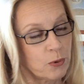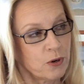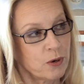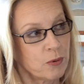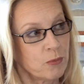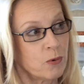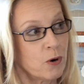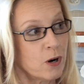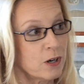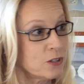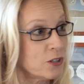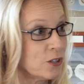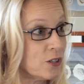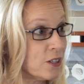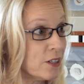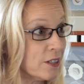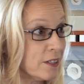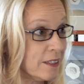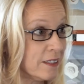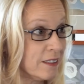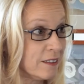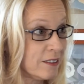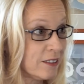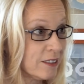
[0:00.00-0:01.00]
in Washington,
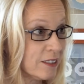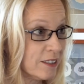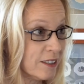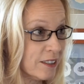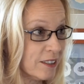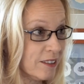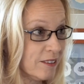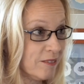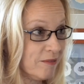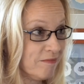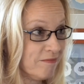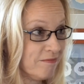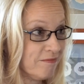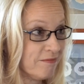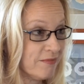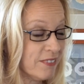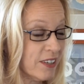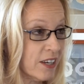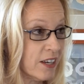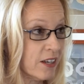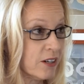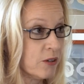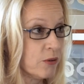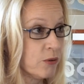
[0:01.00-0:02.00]
D.C.
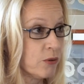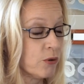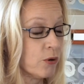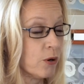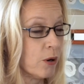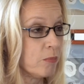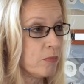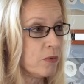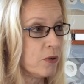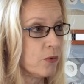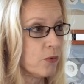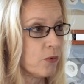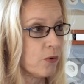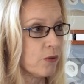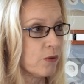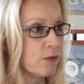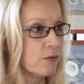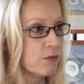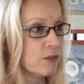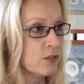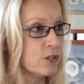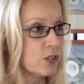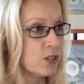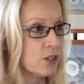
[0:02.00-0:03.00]
and grew up in Northern
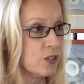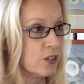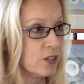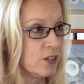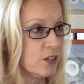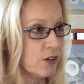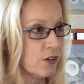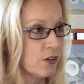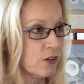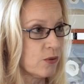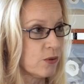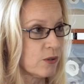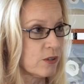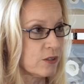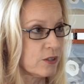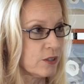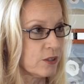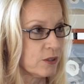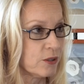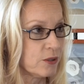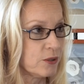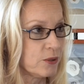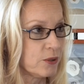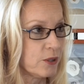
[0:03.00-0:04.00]
Virginia near horse
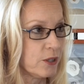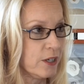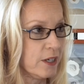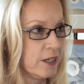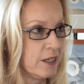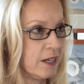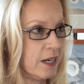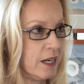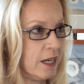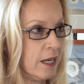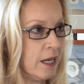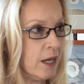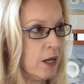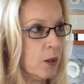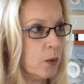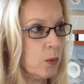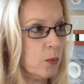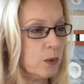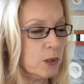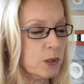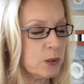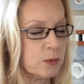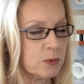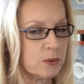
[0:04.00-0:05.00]
country,
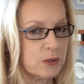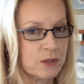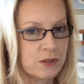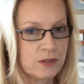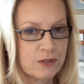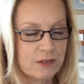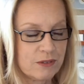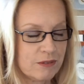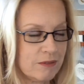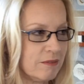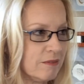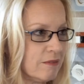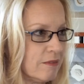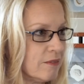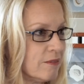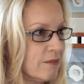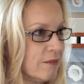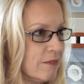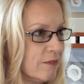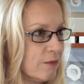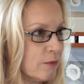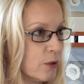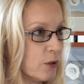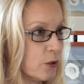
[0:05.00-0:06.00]
which was
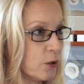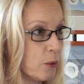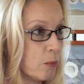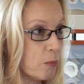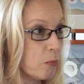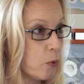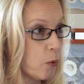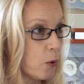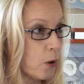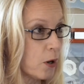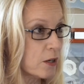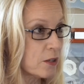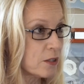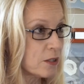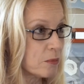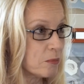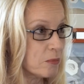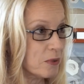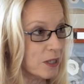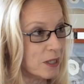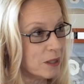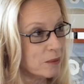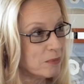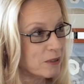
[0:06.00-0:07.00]
really important to
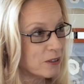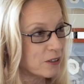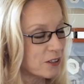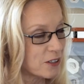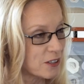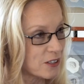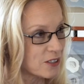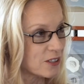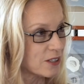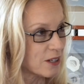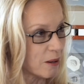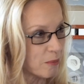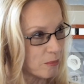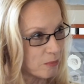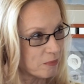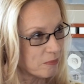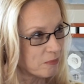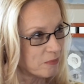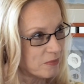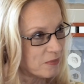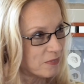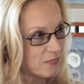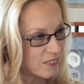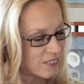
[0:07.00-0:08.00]
me because I'm
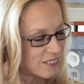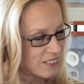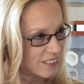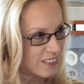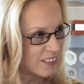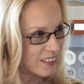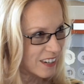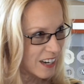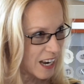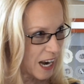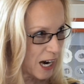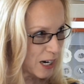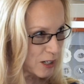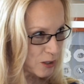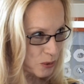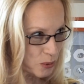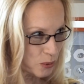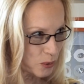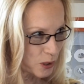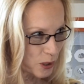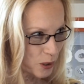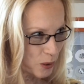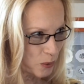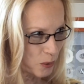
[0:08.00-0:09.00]

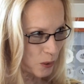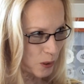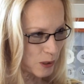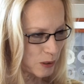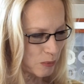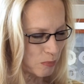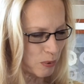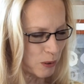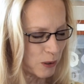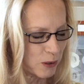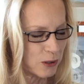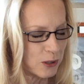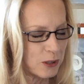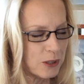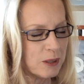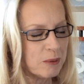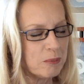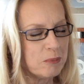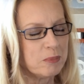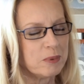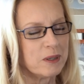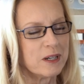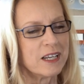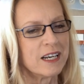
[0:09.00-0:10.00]
naturally a horse person.
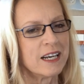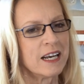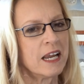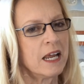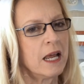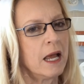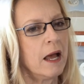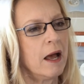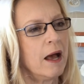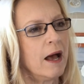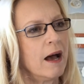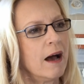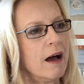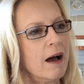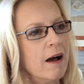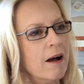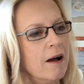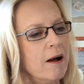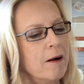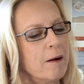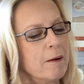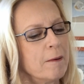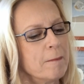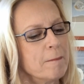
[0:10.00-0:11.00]
But
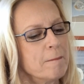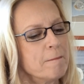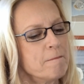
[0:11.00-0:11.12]
I